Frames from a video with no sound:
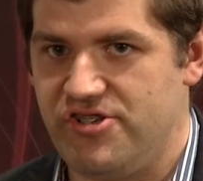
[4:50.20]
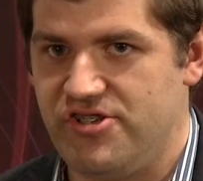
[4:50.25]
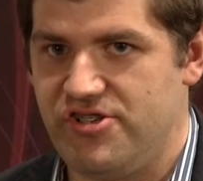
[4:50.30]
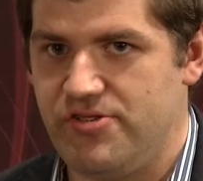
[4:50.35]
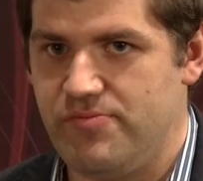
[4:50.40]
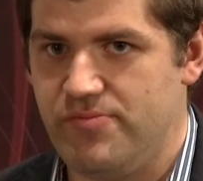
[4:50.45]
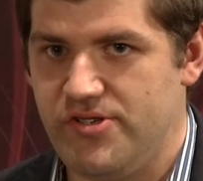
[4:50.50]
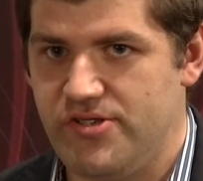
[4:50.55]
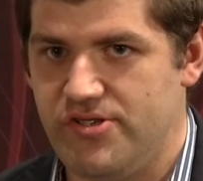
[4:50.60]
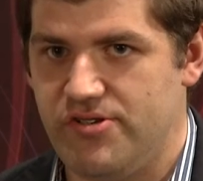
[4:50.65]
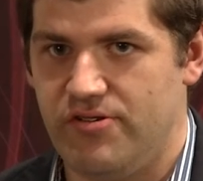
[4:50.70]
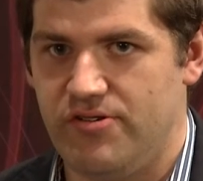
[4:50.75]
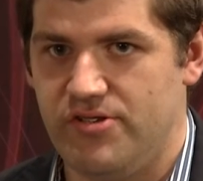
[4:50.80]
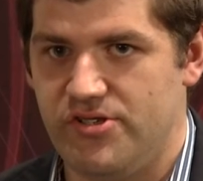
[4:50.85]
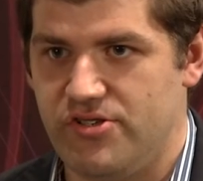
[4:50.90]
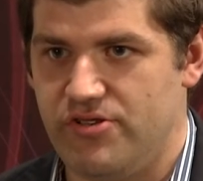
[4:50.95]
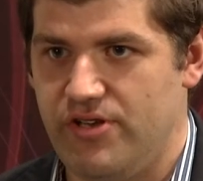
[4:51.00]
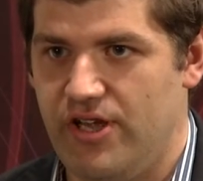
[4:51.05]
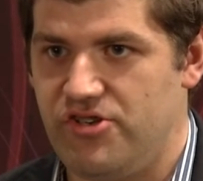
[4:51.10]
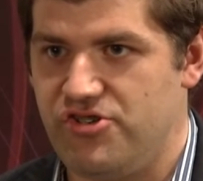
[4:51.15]
systems, so I
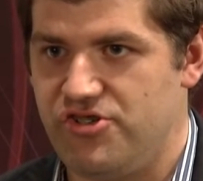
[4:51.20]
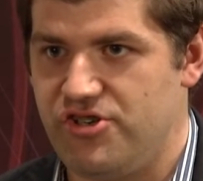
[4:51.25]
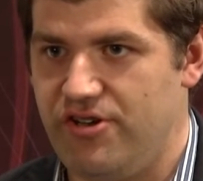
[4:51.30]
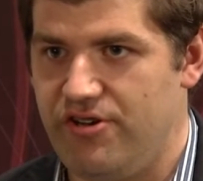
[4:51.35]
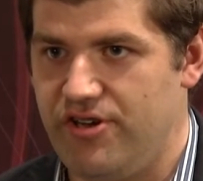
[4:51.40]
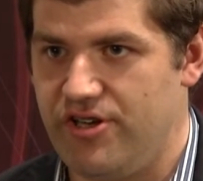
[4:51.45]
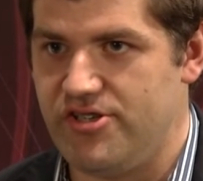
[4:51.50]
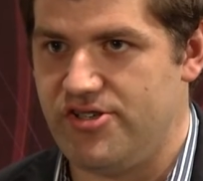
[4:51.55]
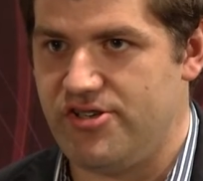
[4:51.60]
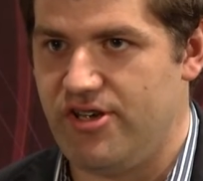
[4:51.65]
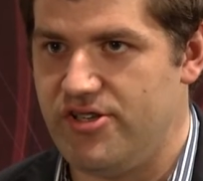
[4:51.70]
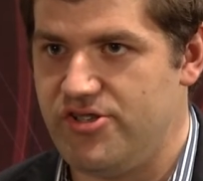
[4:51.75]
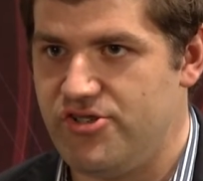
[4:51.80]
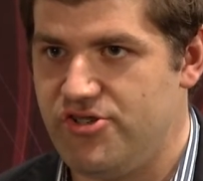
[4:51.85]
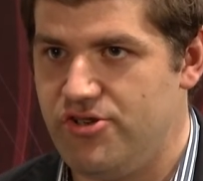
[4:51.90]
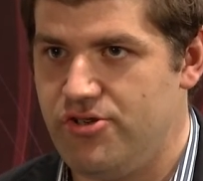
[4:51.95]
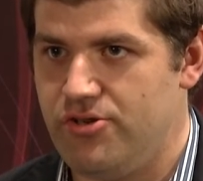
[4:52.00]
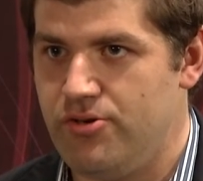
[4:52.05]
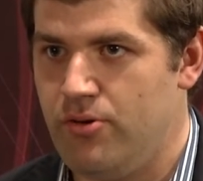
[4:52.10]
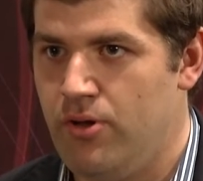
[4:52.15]
was an engineering and science
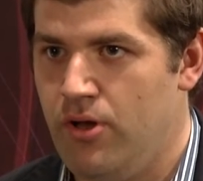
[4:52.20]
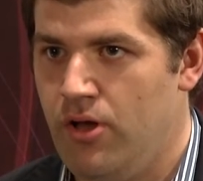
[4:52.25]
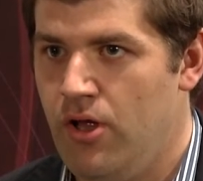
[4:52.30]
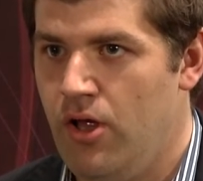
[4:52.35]
student.